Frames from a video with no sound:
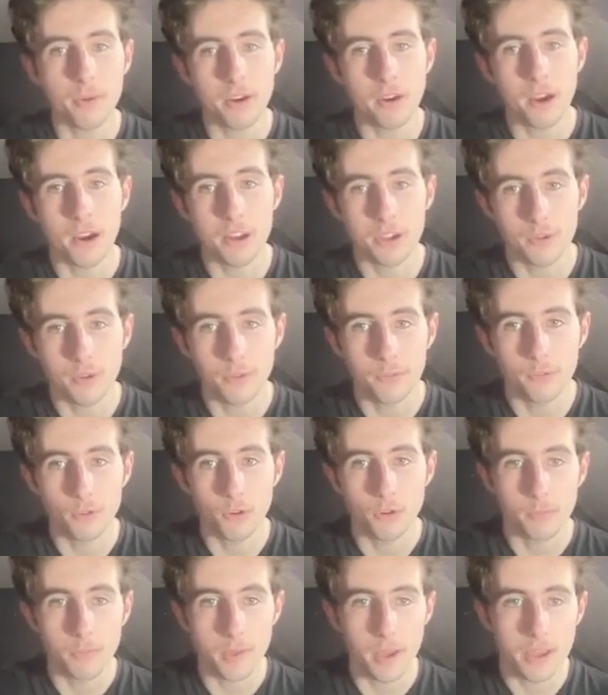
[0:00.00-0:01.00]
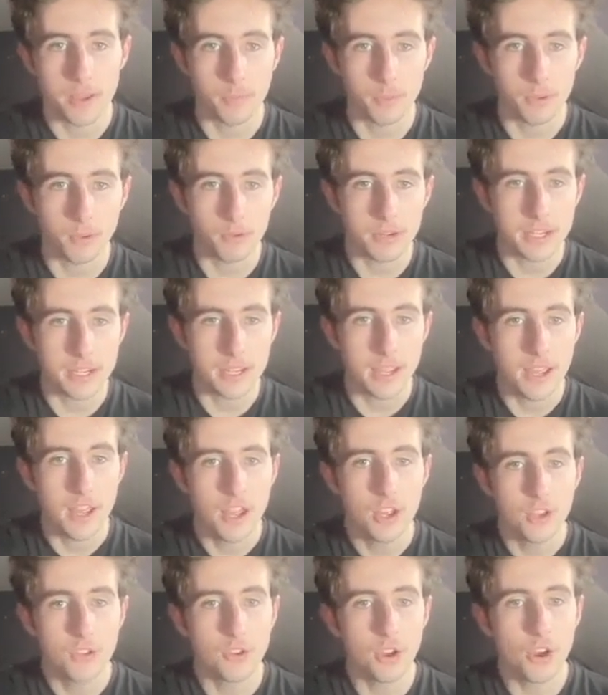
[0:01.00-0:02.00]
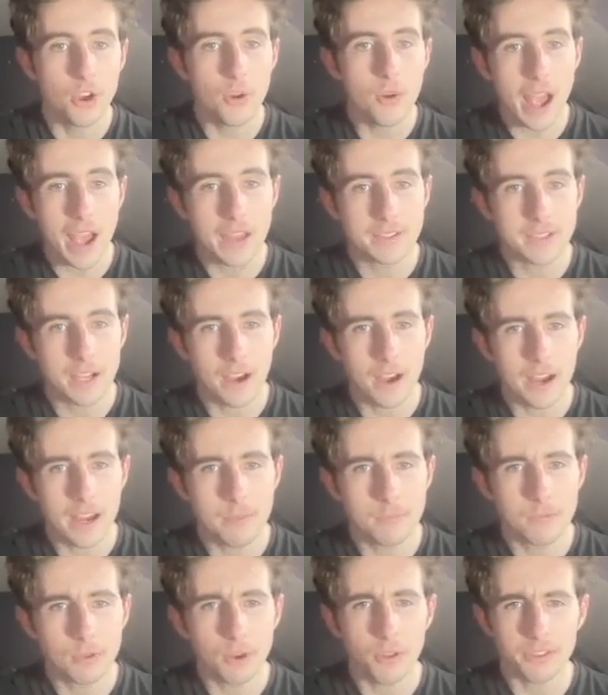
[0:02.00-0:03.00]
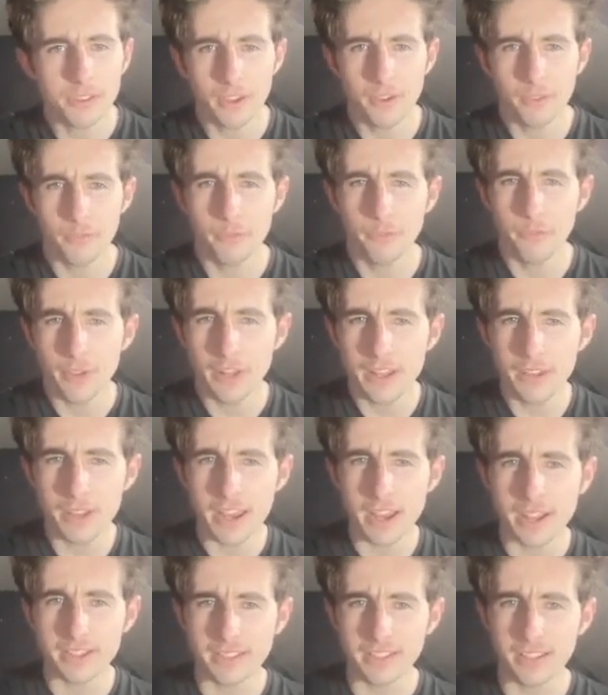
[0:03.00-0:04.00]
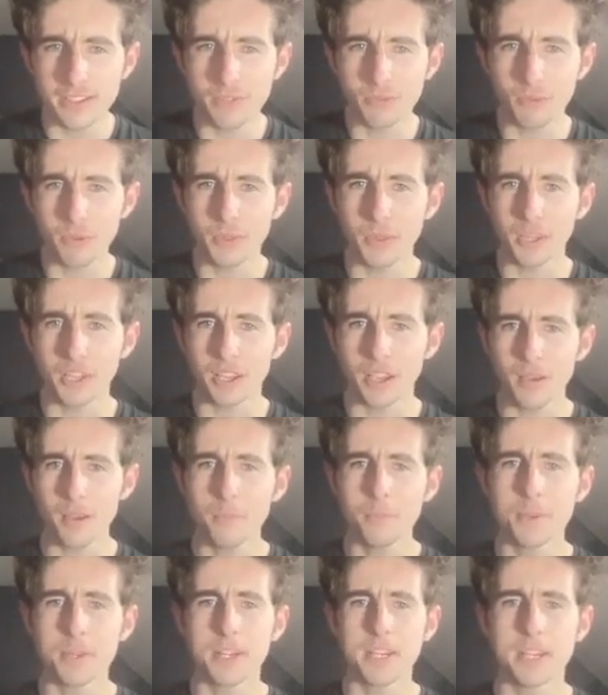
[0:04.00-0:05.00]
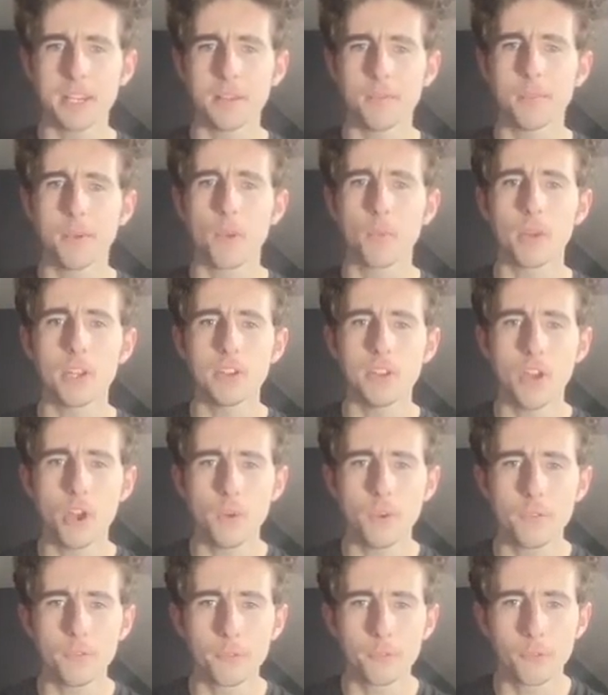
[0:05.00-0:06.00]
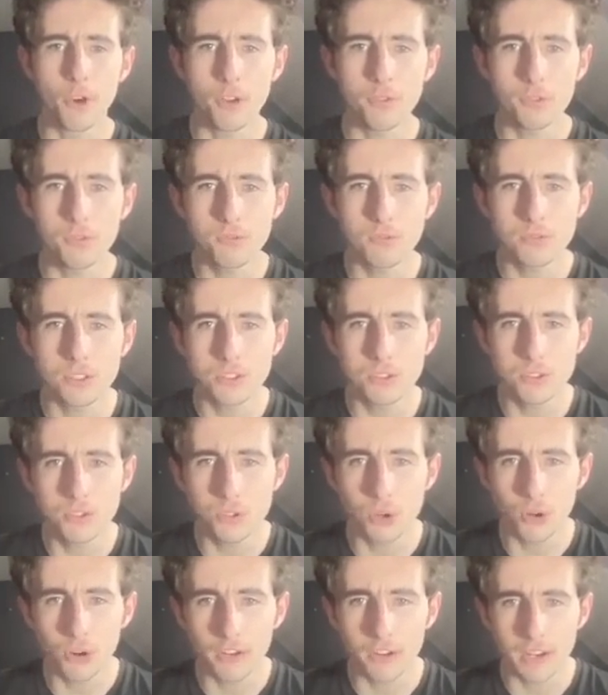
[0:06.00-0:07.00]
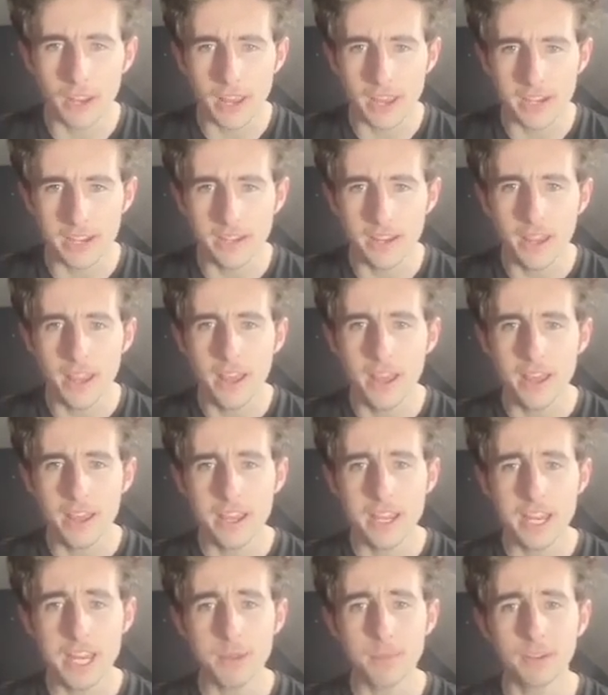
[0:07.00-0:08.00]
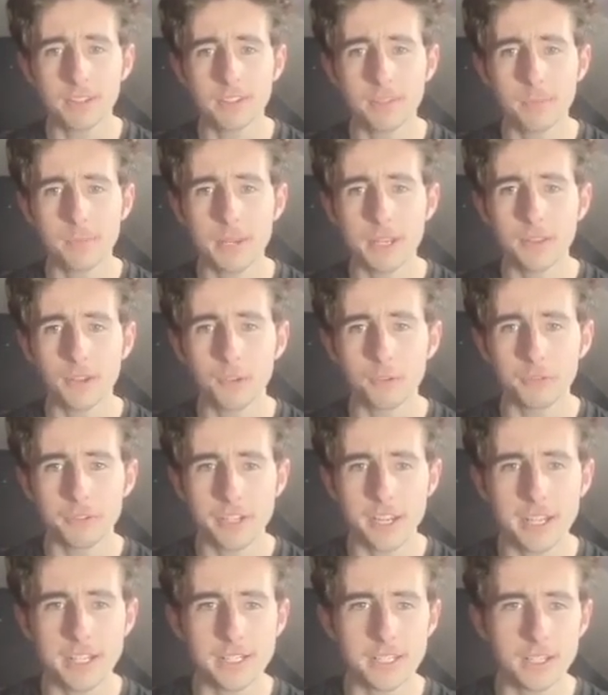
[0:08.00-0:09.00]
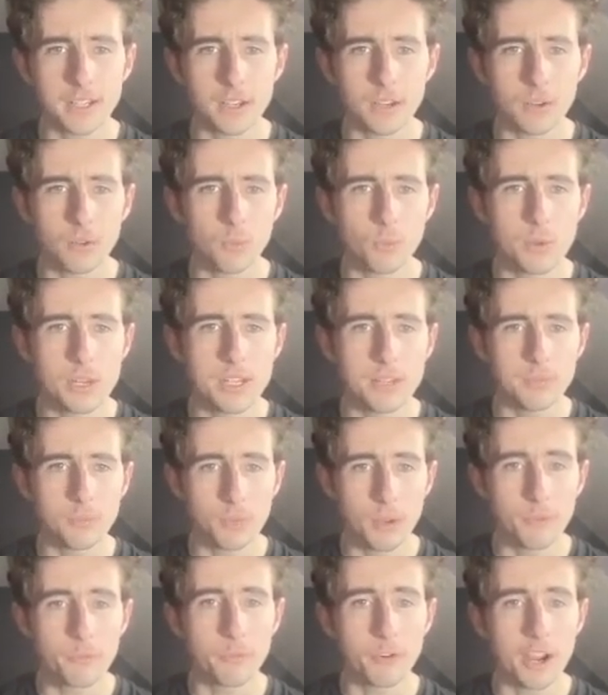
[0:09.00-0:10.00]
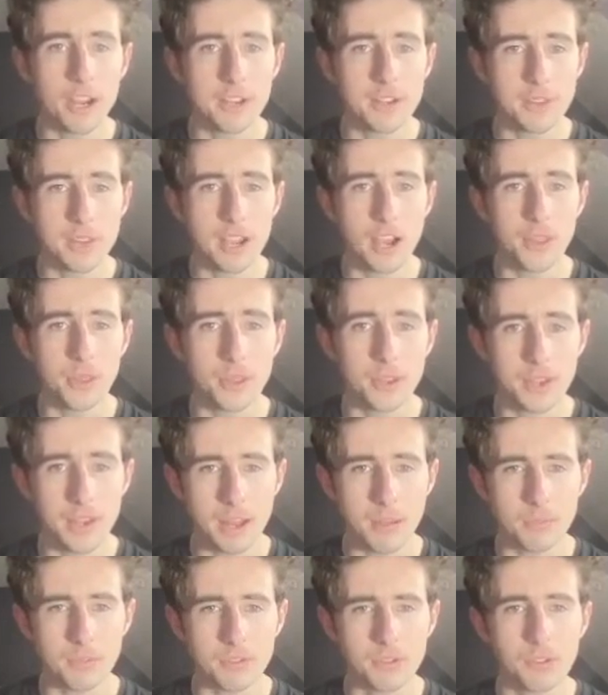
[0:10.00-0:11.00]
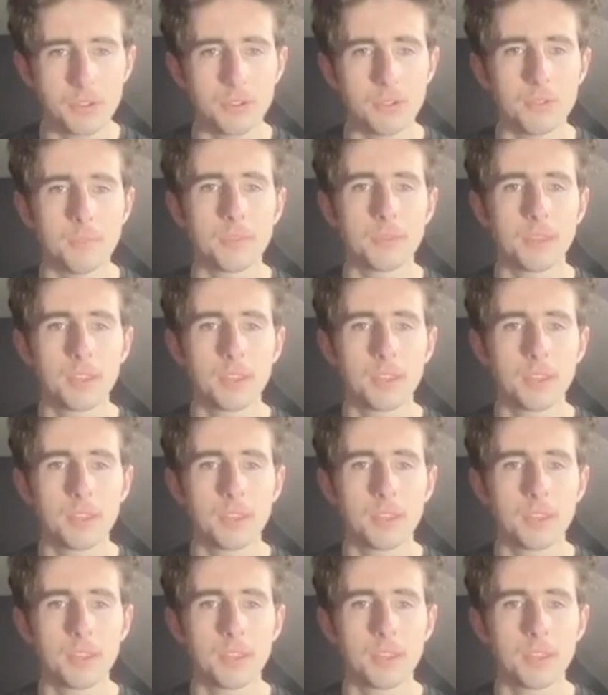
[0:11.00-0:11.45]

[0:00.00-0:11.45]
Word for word: or are you a former employee? No, and I am not affiliated with the company, but we know of Ronald Doralane. He must be the creator. We will find the other names too.